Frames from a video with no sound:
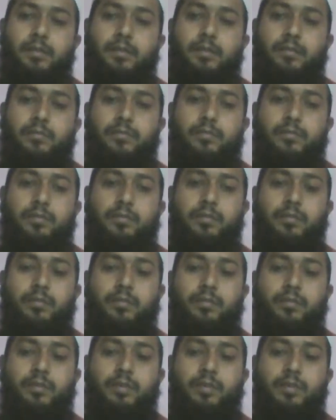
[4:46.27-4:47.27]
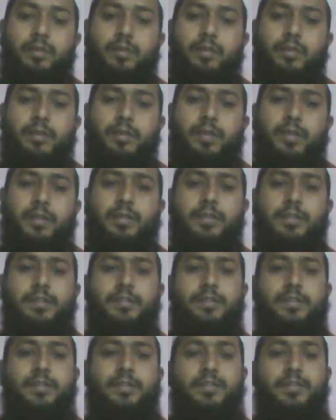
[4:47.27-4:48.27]
So it
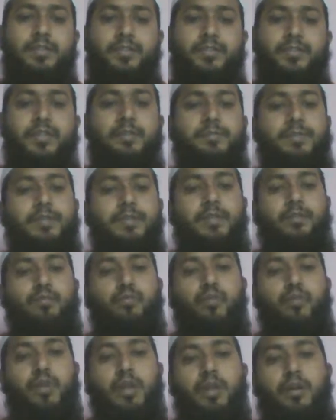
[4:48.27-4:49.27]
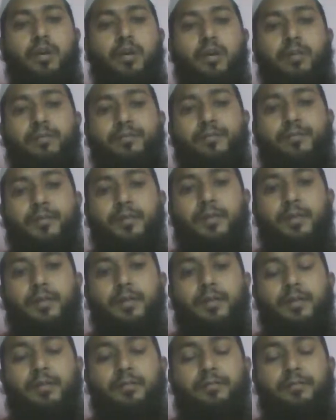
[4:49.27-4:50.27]
is a systematic way
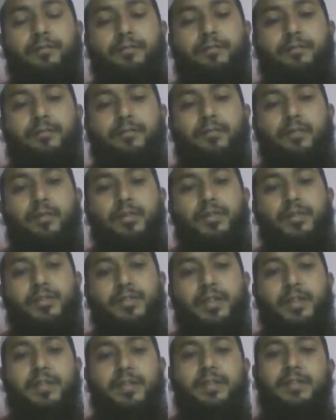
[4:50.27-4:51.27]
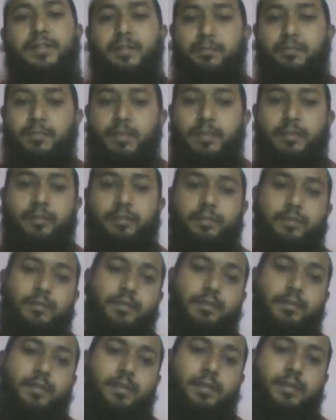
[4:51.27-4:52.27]
of studying something.
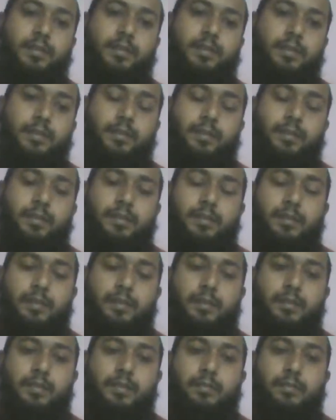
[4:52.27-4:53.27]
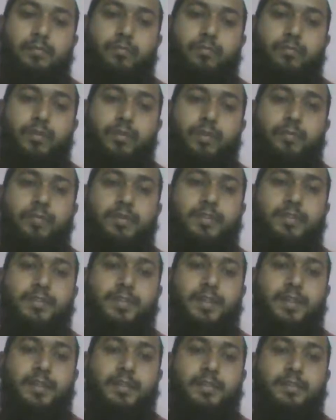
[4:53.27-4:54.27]
Uh, when we
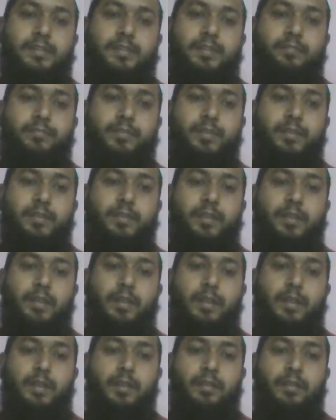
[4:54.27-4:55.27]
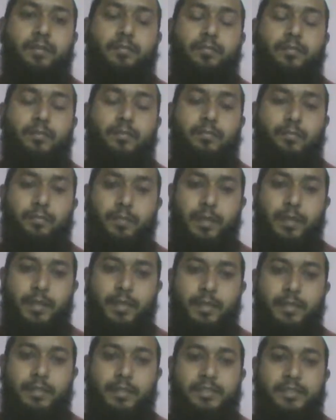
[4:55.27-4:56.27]
study something and
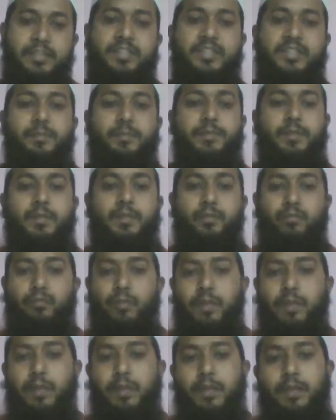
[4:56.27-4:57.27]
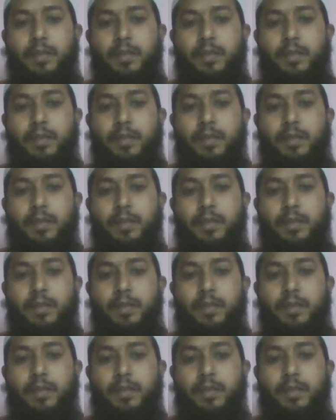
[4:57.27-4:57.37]
by systematic way,